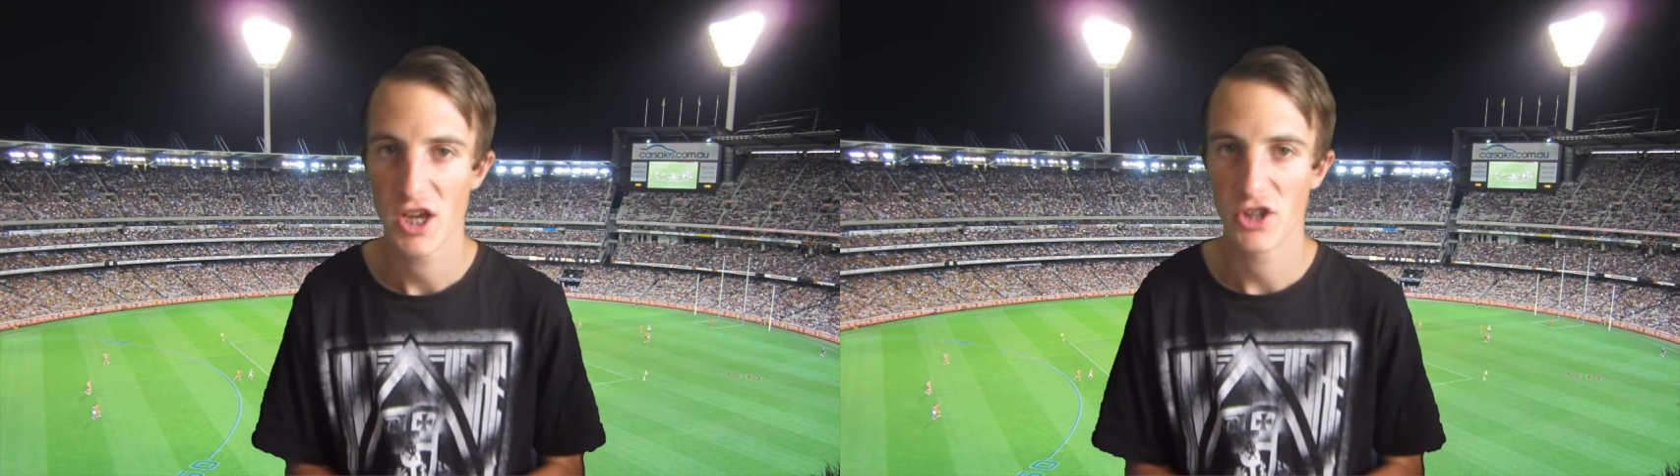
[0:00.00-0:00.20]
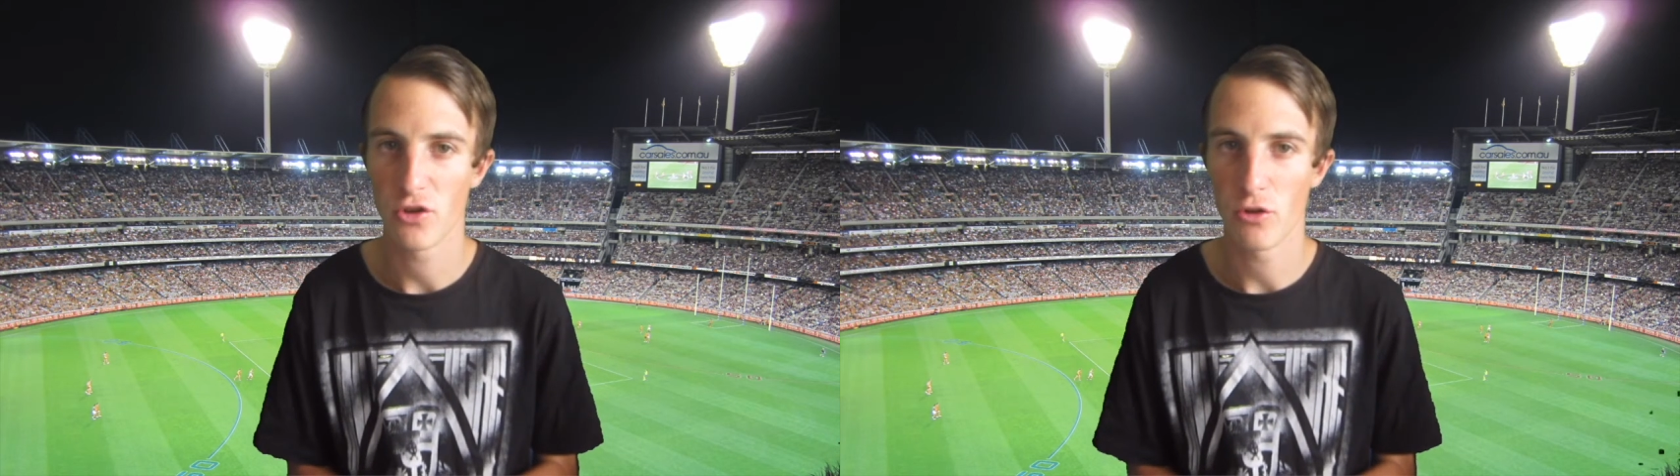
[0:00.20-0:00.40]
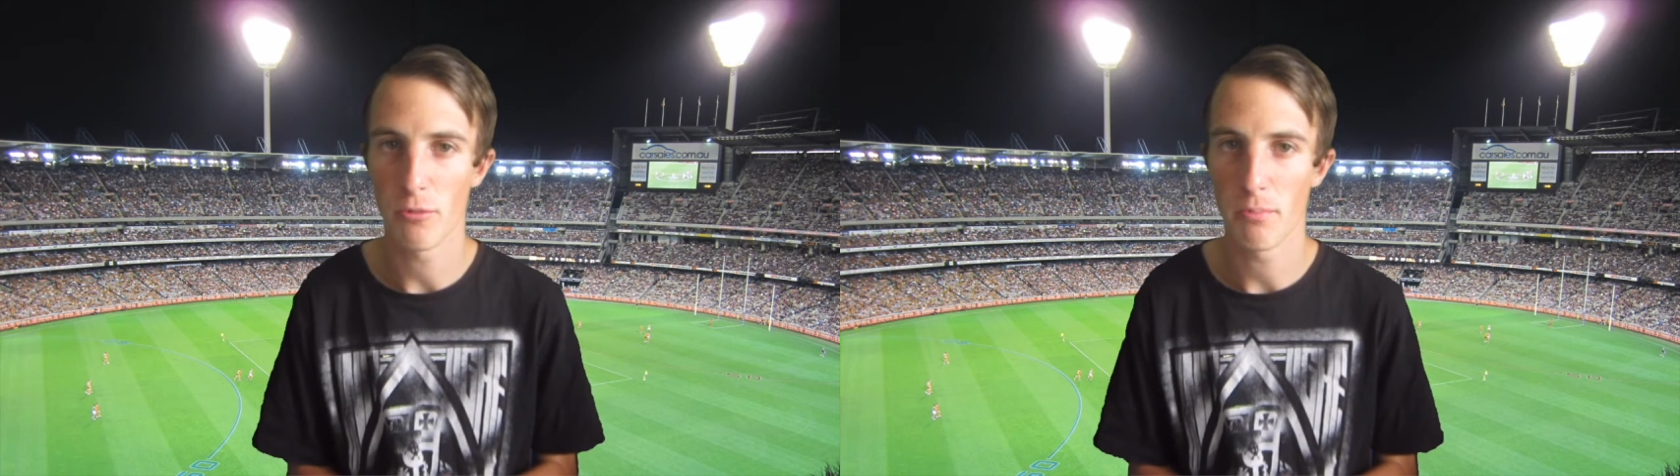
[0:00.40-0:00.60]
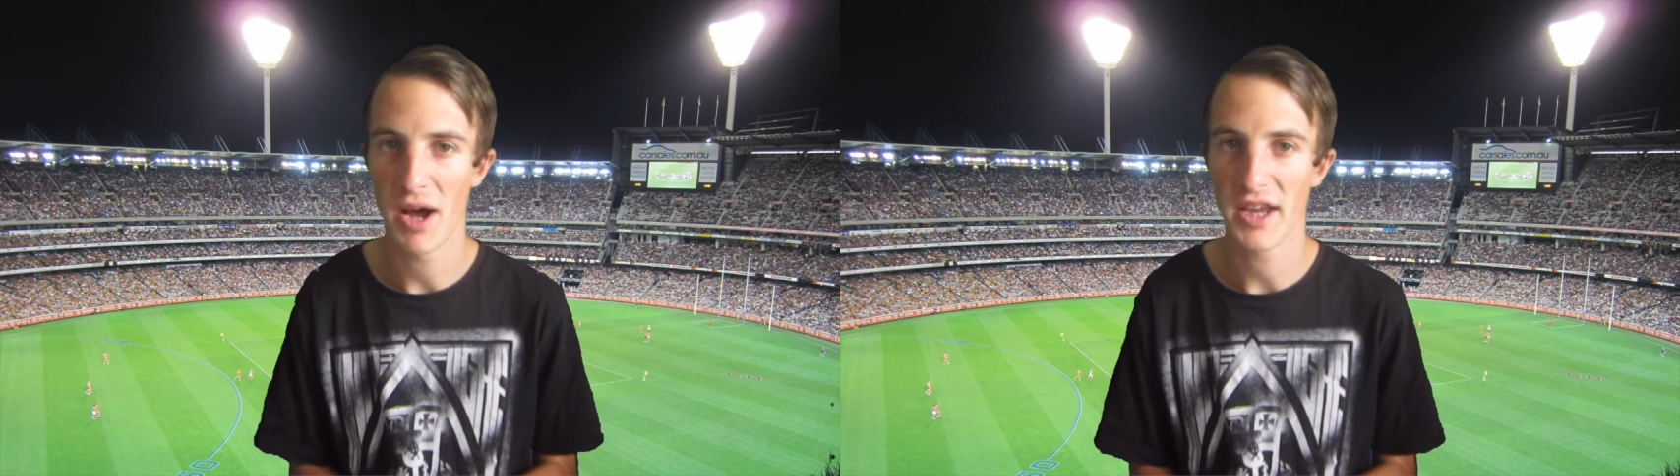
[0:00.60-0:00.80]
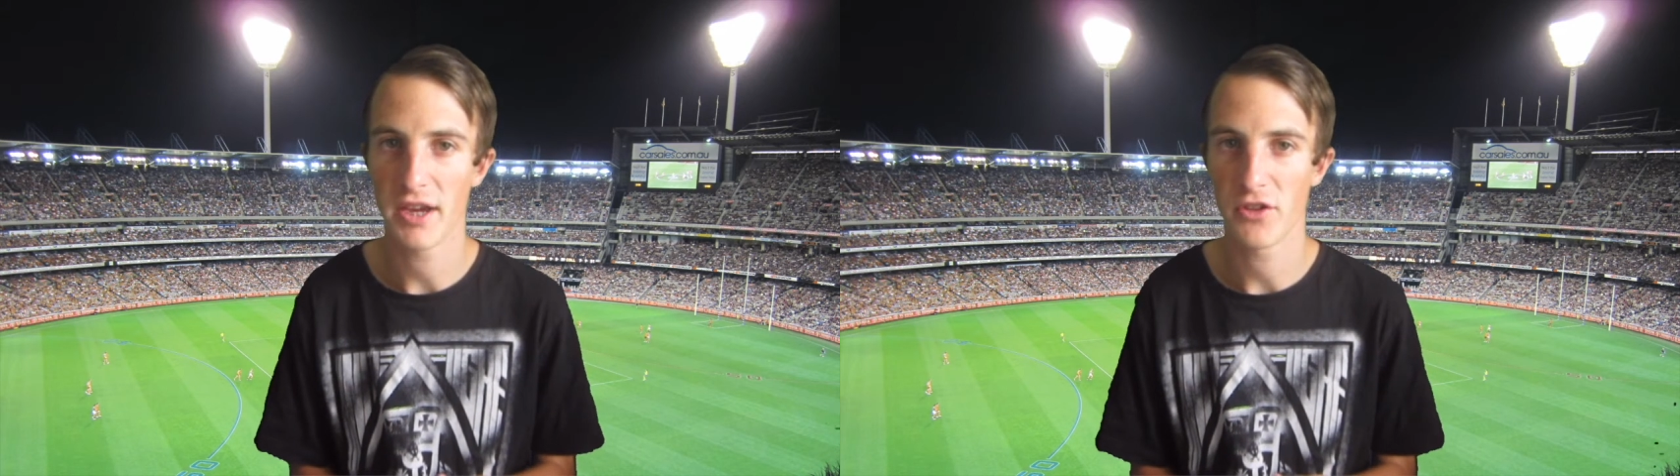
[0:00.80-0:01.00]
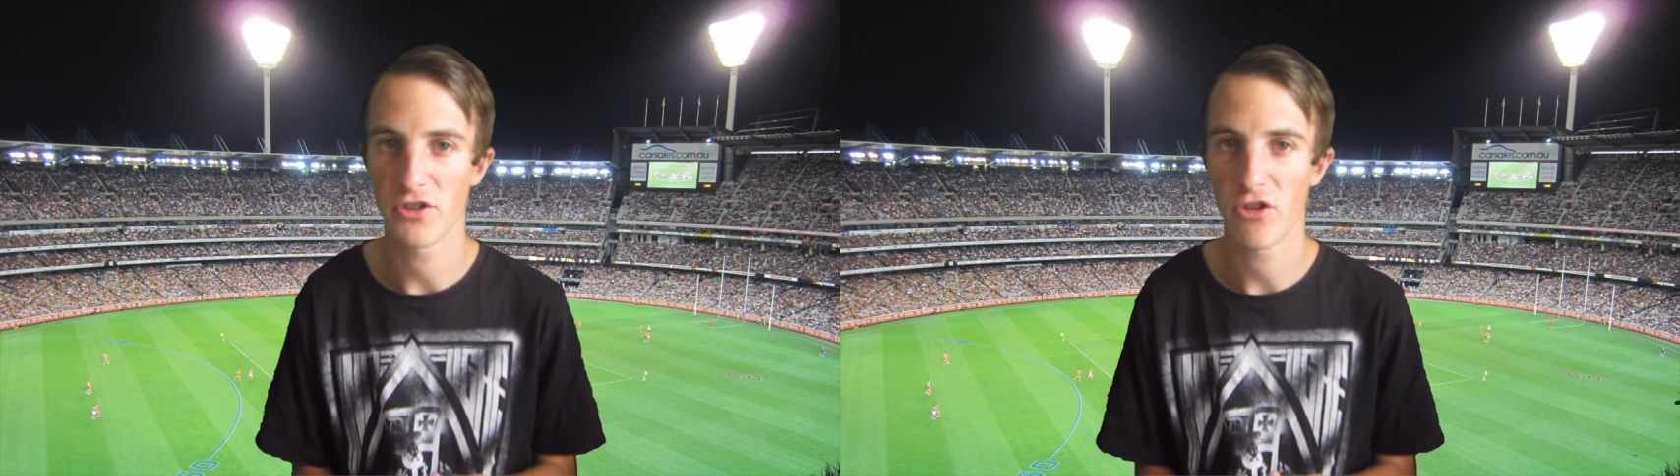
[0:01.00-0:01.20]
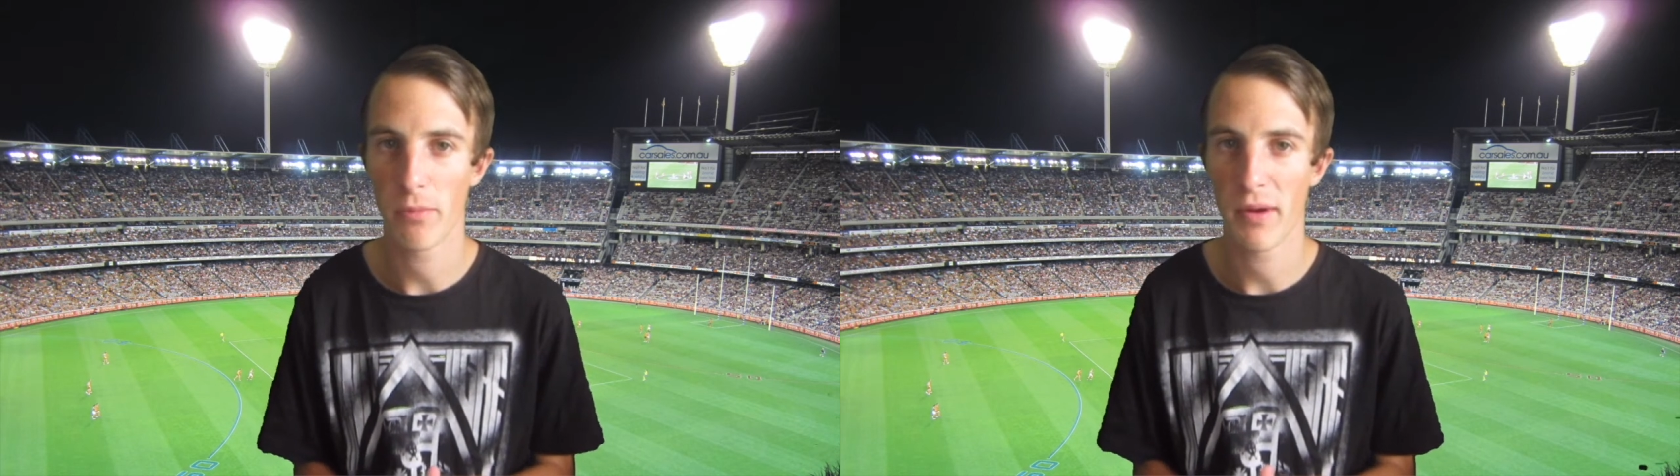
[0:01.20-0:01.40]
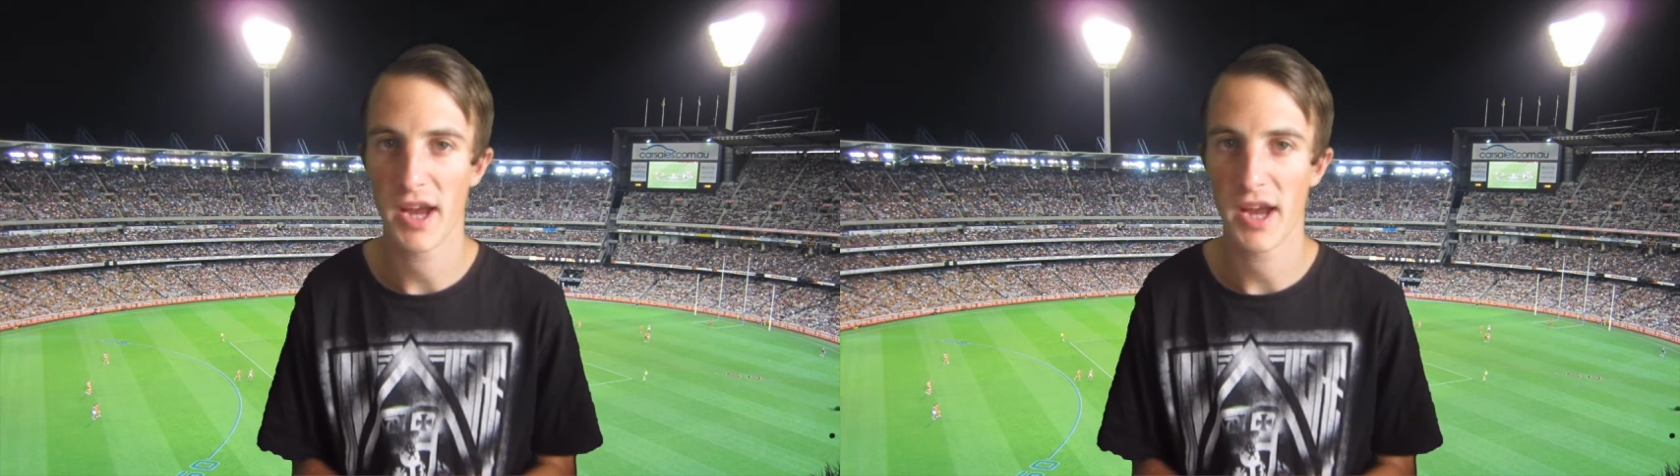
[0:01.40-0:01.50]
to make the top